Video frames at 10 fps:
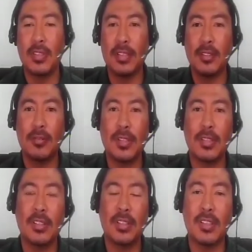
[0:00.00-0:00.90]
That's the
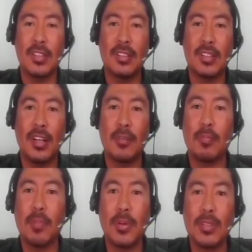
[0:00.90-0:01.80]
reason it, it is called
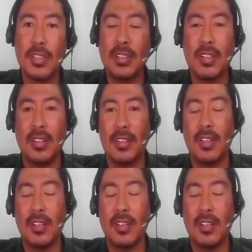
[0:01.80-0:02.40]
persistent.